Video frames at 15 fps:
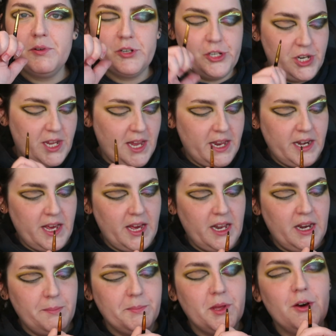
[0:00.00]
brush again,
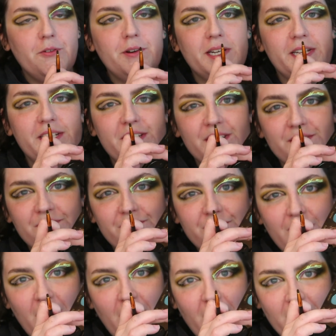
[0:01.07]
and I'm going into
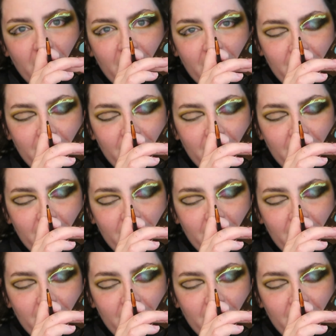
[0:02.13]
fog.